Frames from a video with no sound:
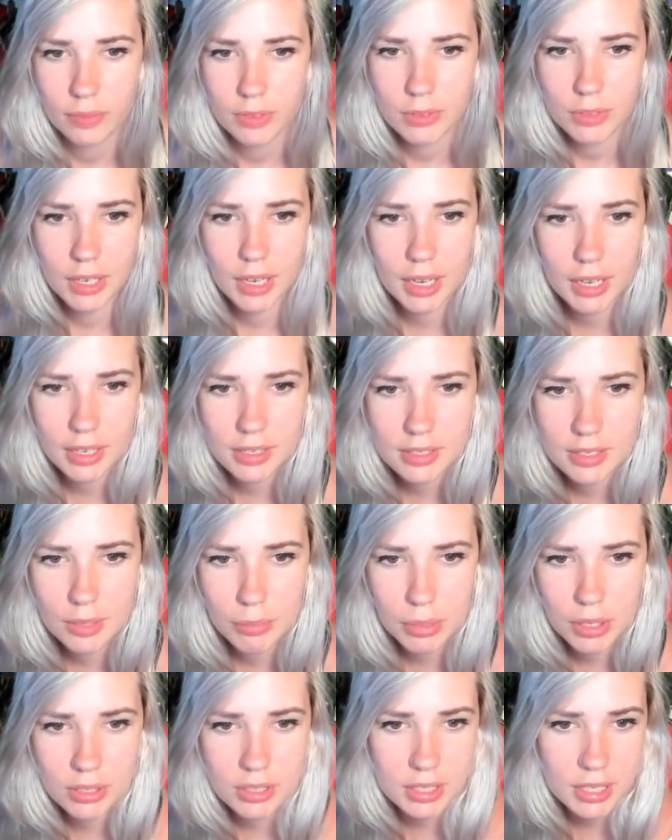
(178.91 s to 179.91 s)
Did I get
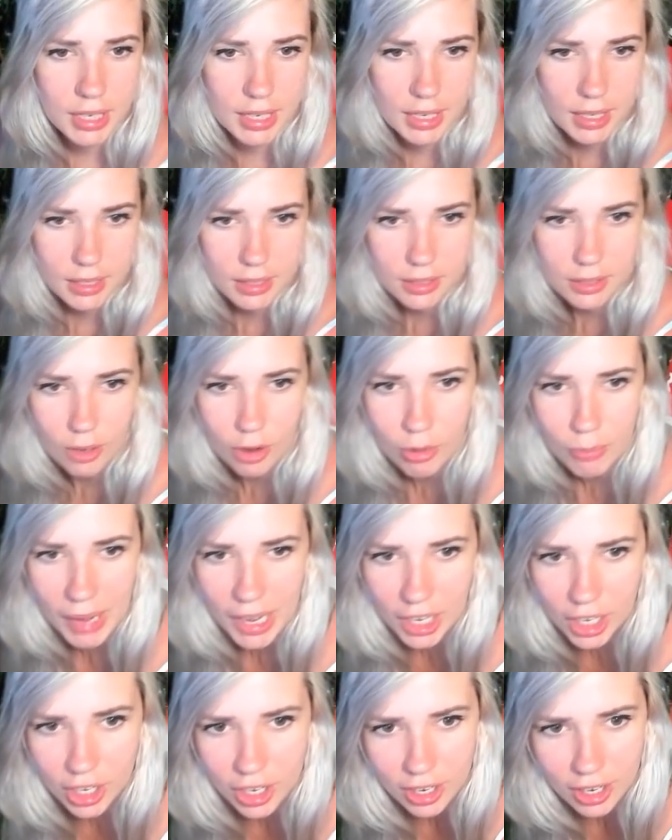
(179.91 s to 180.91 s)
sunburnt today? Oh my
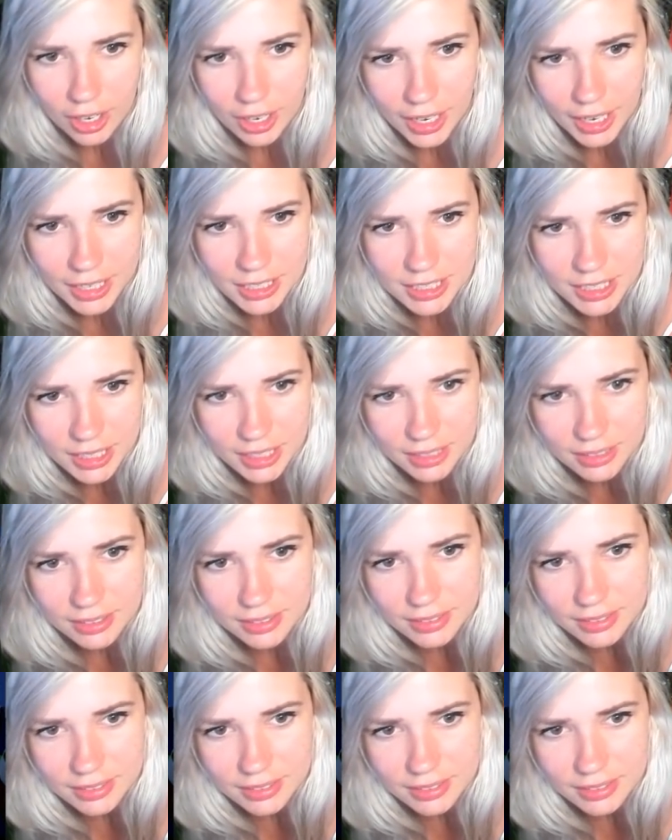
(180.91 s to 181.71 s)
god, I did.